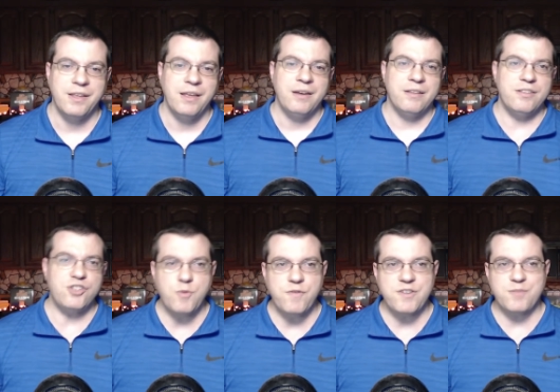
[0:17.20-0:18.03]
Now, this
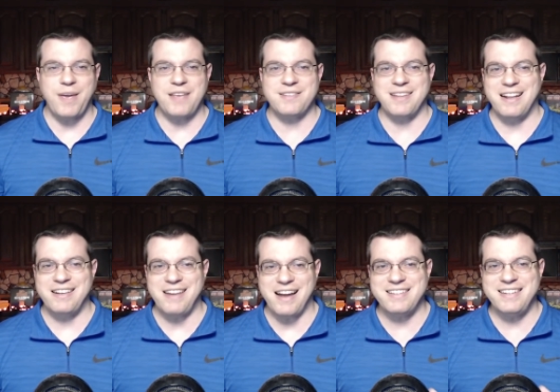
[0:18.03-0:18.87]
movie is based on a
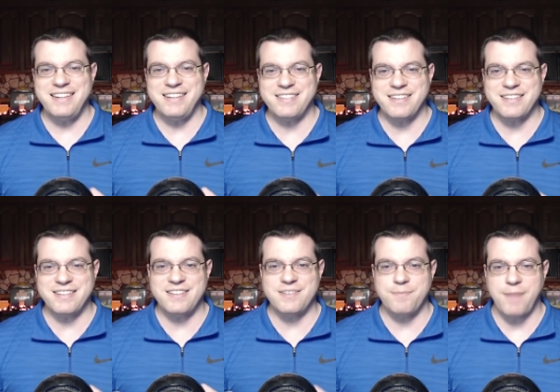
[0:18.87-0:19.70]

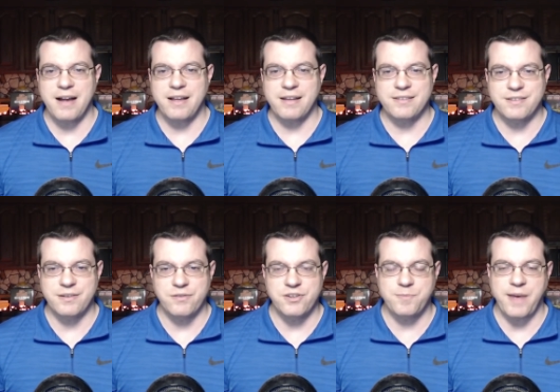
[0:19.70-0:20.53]
1960s manga
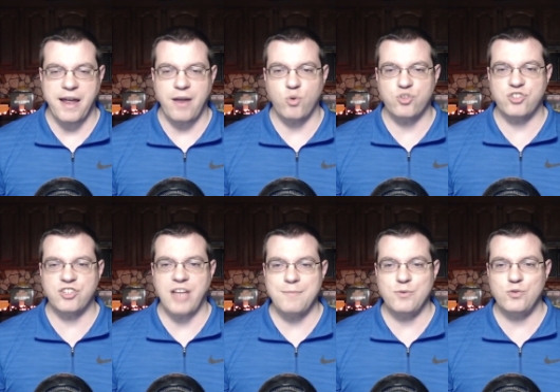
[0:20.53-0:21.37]
series by
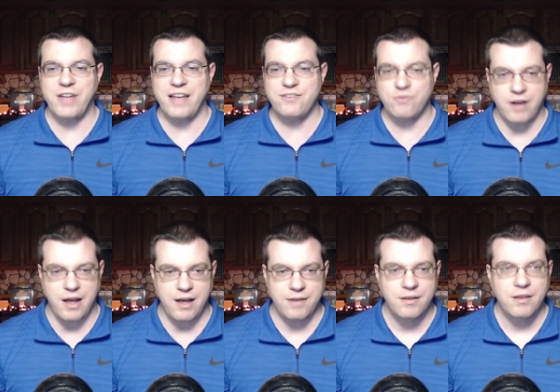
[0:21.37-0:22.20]
Osamu
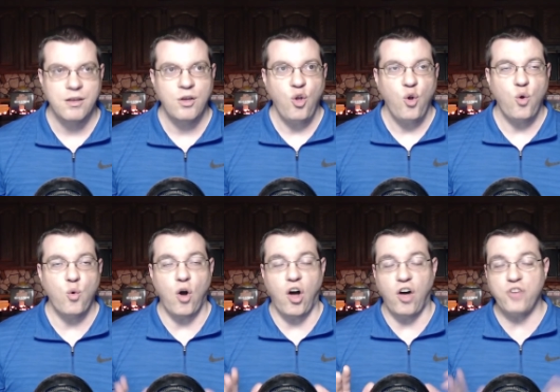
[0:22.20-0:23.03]
Tezuka,
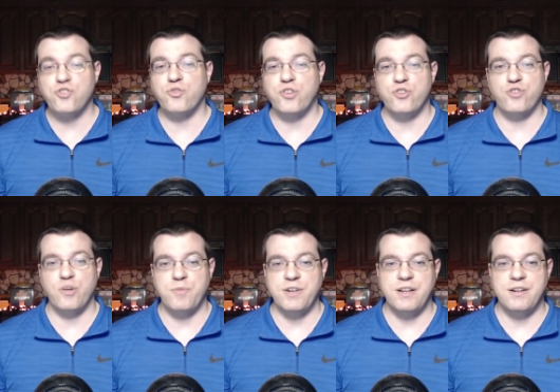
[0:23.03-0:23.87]
who also
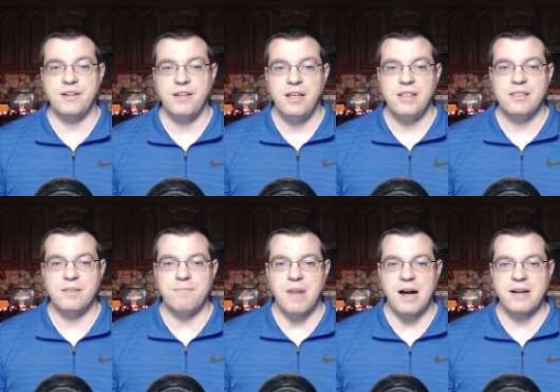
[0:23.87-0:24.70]
contributed the
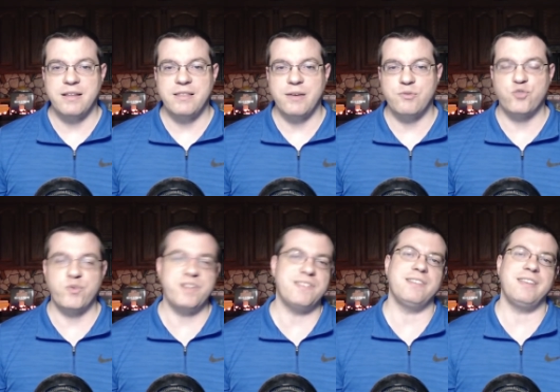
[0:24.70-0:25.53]
manga that was
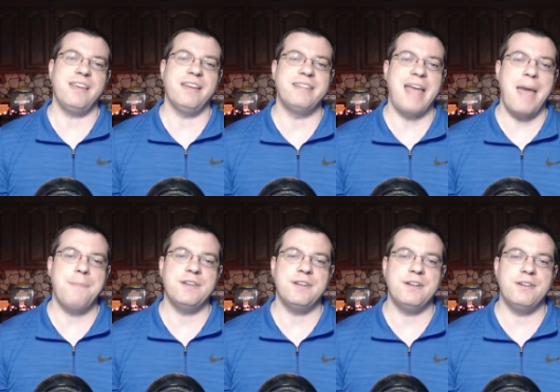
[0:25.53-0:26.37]
recently
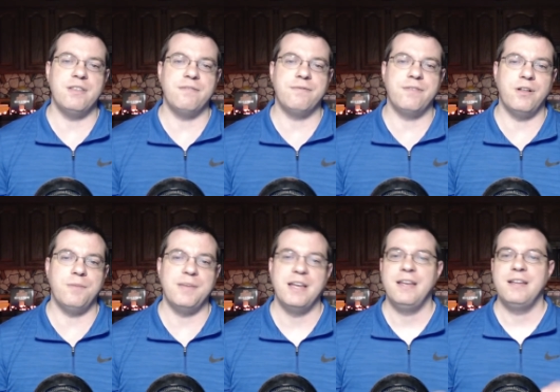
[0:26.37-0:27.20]
adapted into the
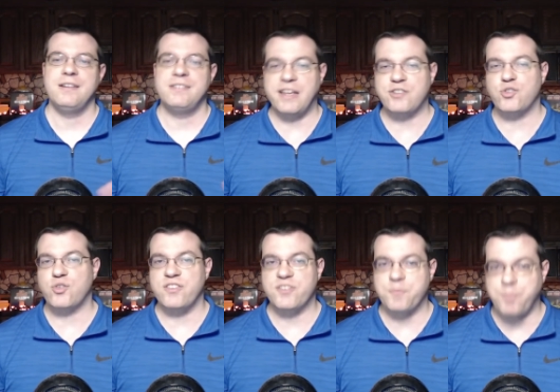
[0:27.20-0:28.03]
film
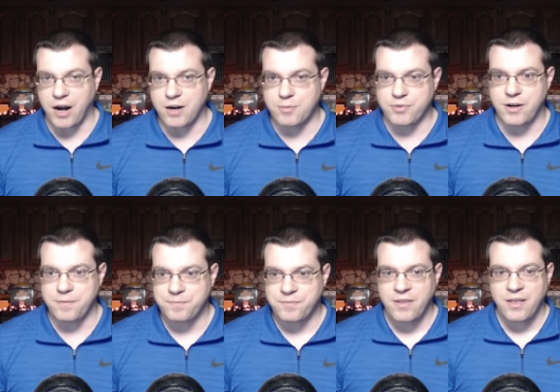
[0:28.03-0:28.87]
Tezuka's Barbara
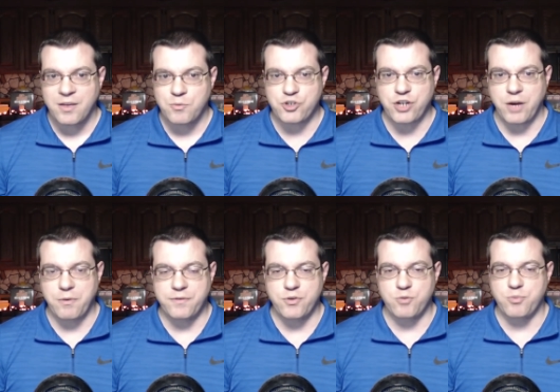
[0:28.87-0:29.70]
which I
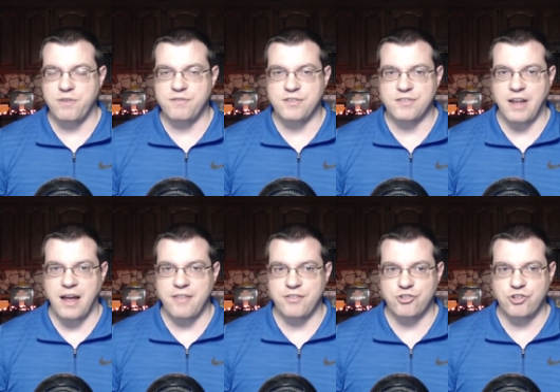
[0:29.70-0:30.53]
reviewed previously
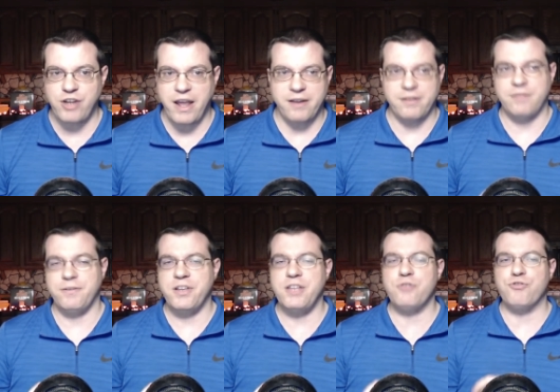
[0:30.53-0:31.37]
on this channel.
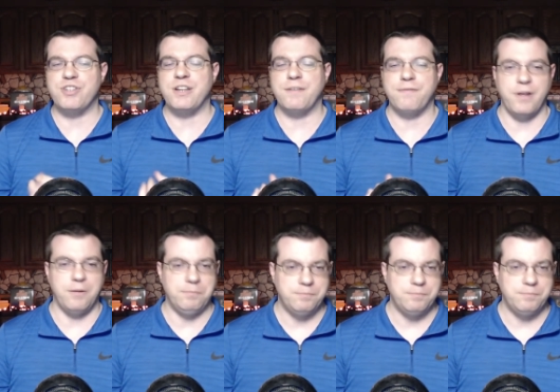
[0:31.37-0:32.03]
Very interesting film.